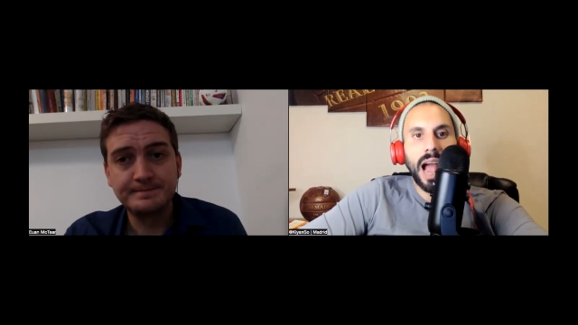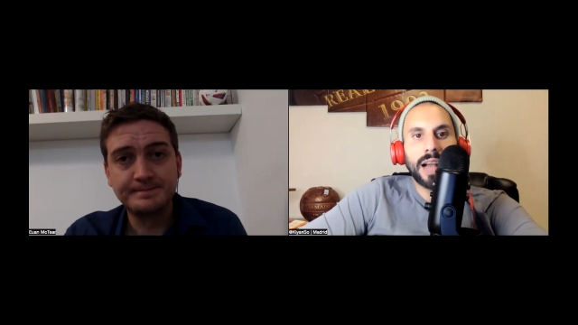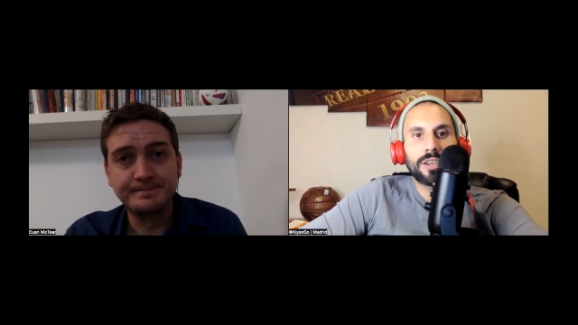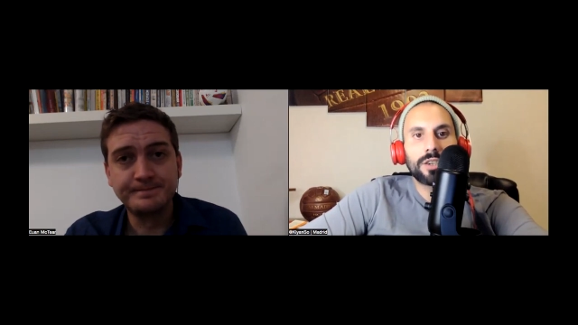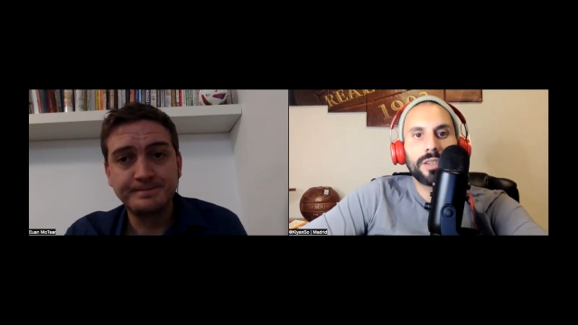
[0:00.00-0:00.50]

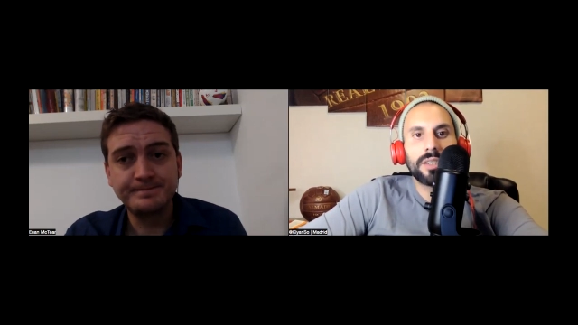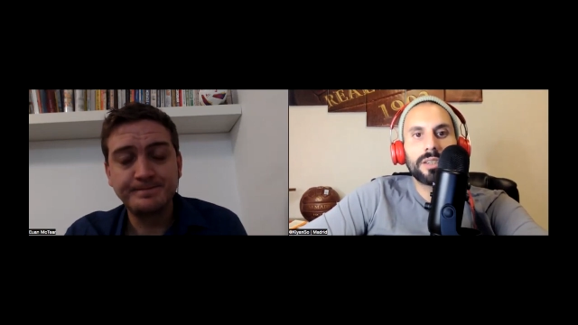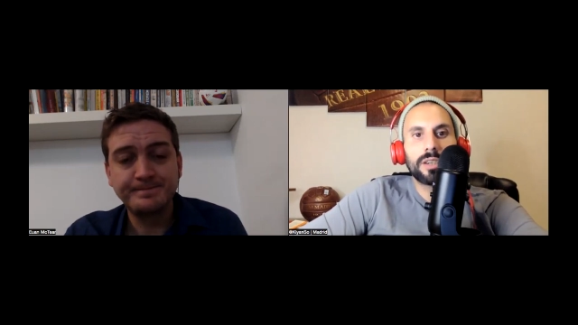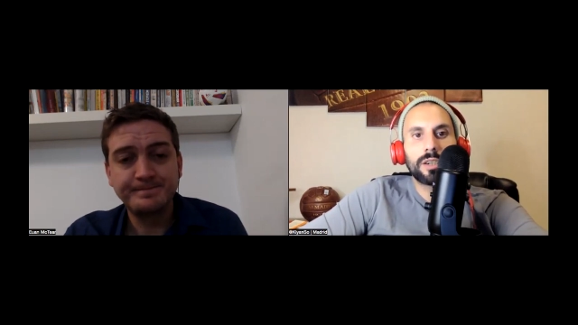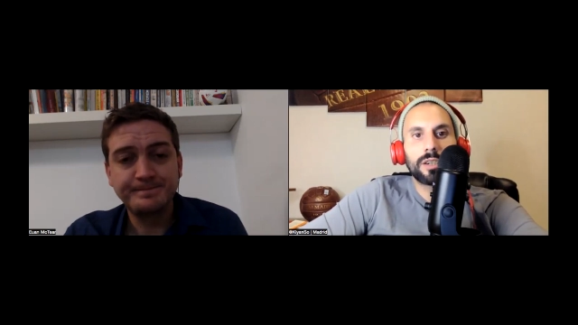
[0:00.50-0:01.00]

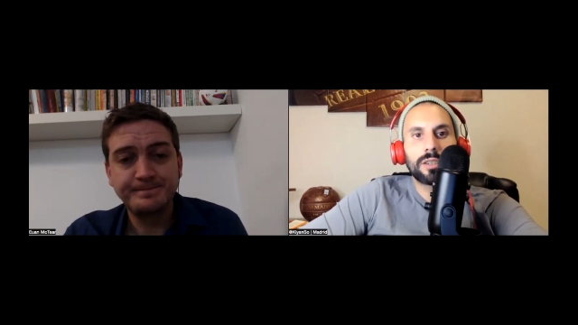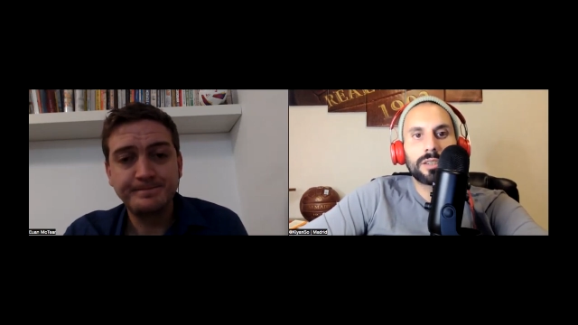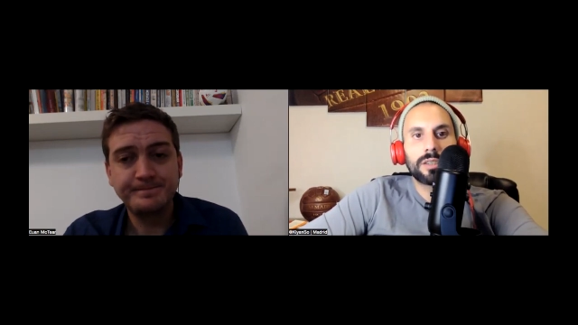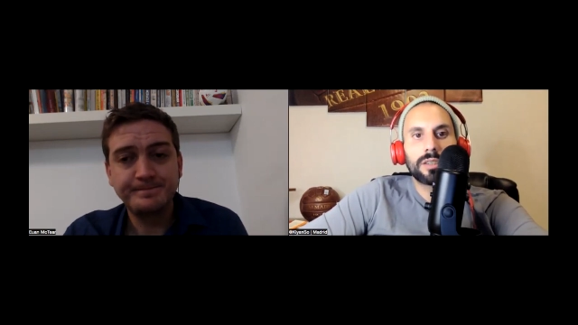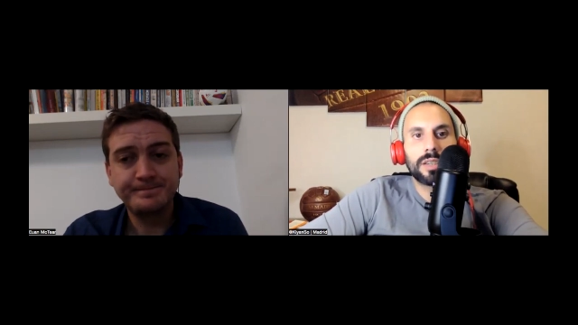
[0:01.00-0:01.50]
Speaker 1: actually
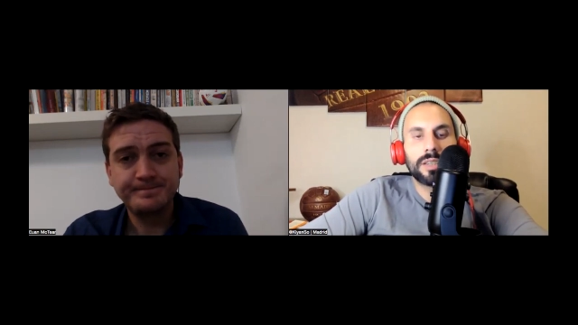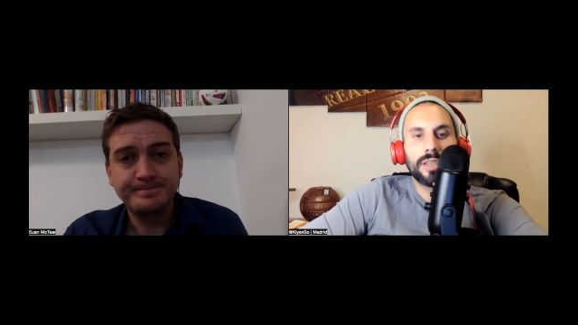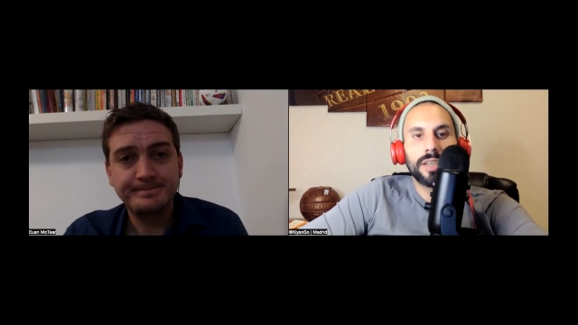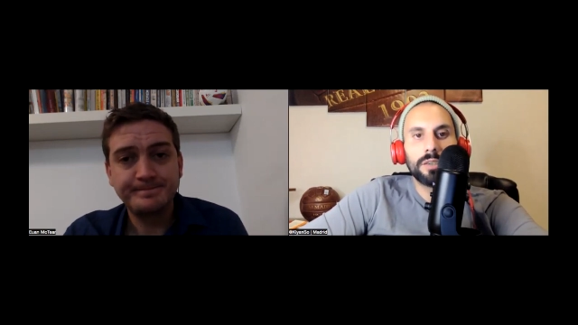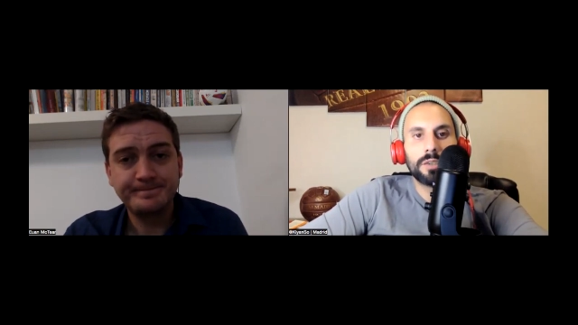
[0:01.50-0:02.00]

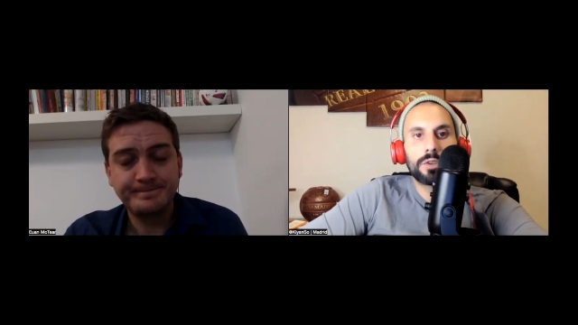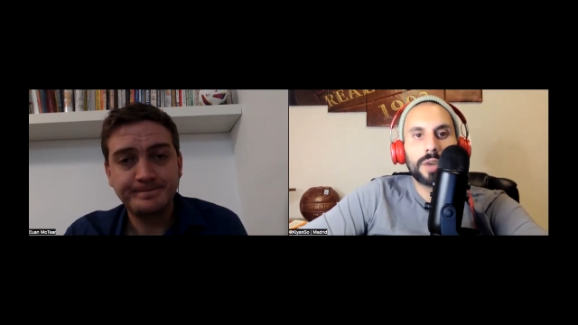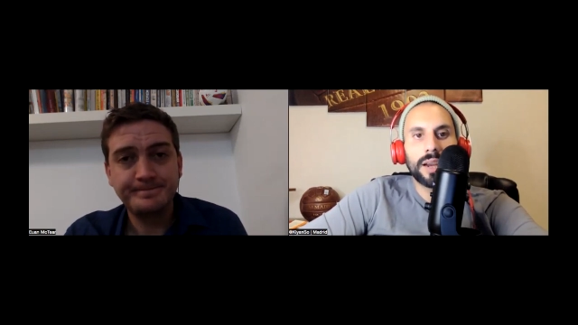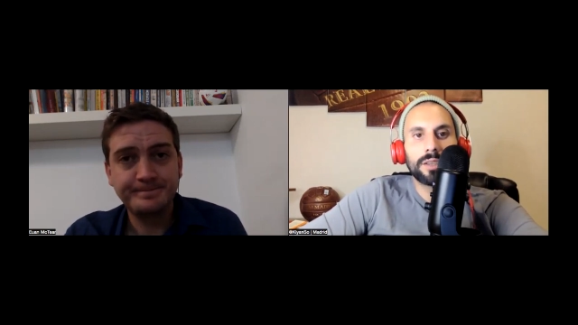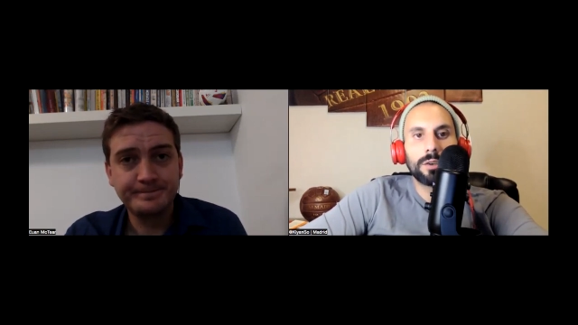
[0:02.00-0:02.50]
continues
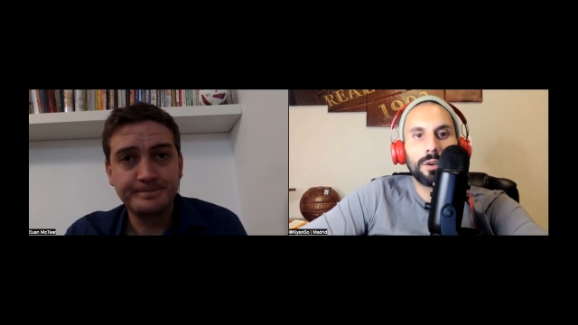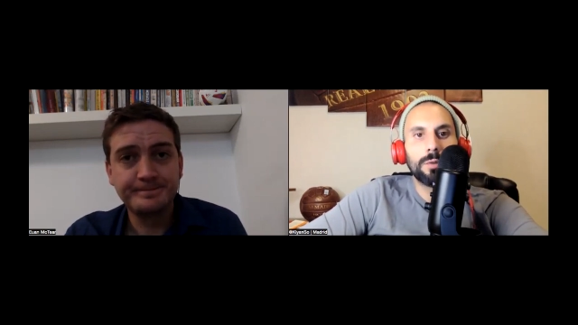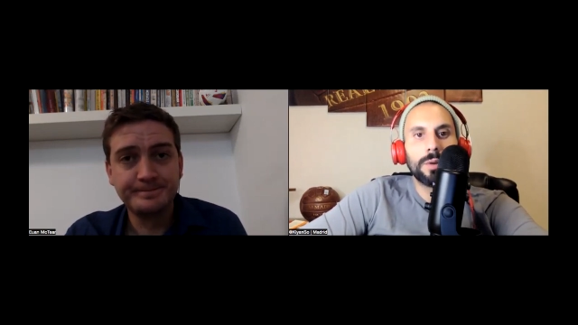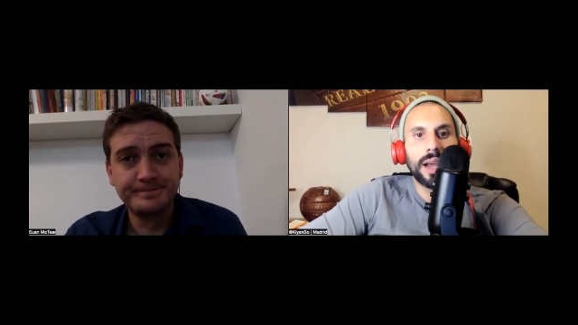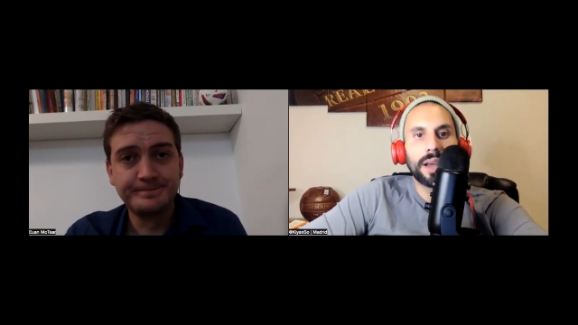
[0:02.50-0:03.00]
tracking the
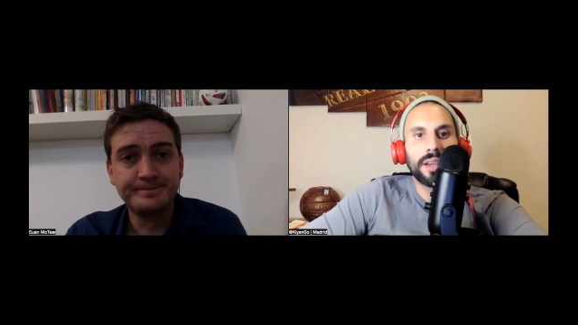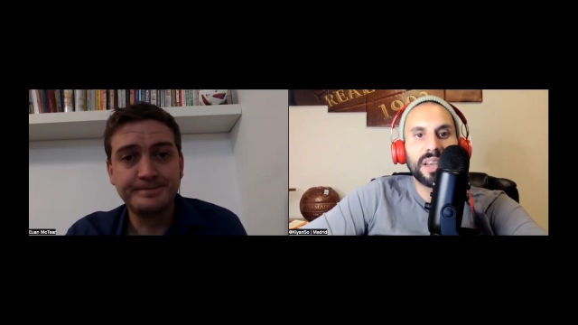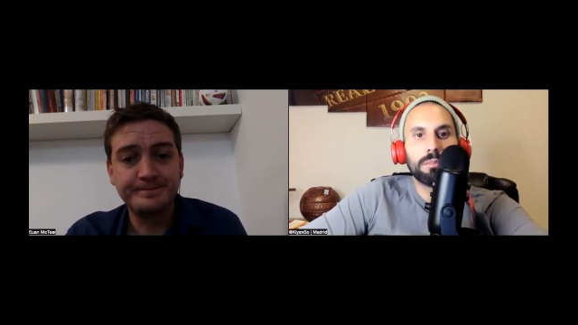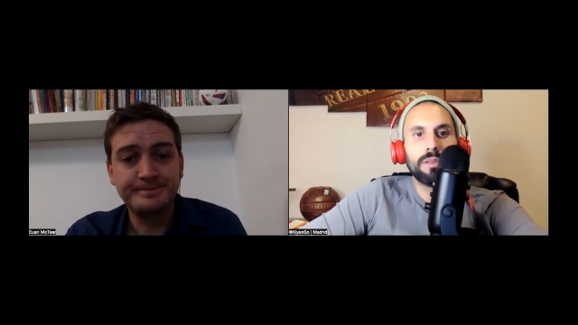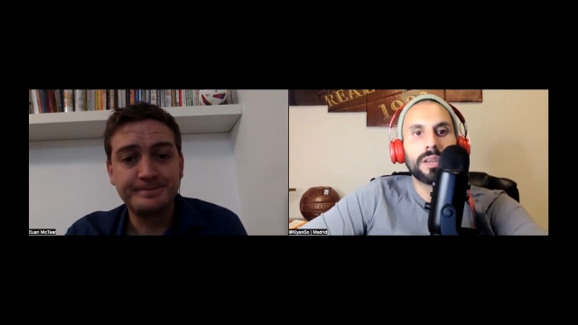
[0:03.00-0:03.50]
whole way, I
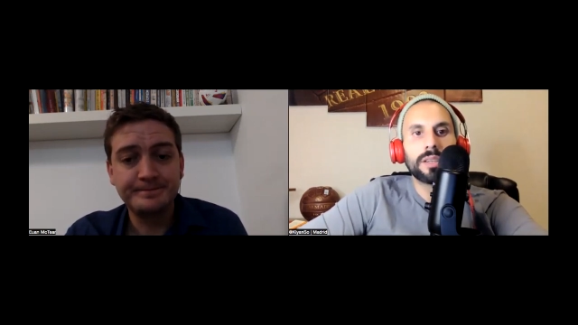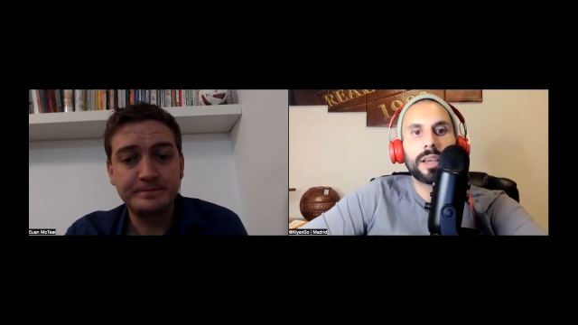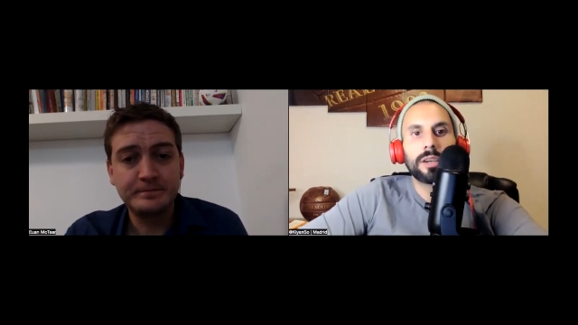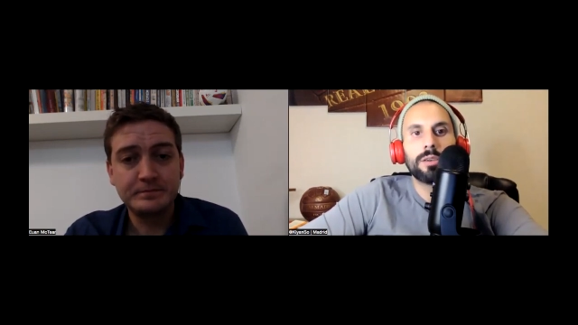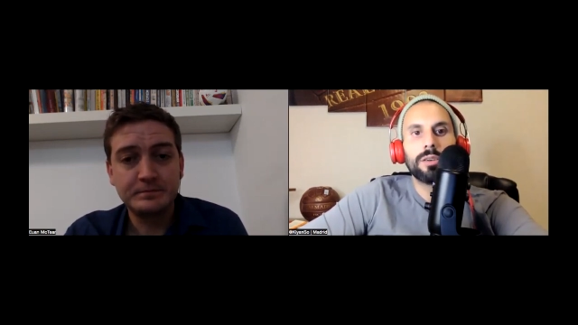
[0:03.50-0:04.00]
think he prevents that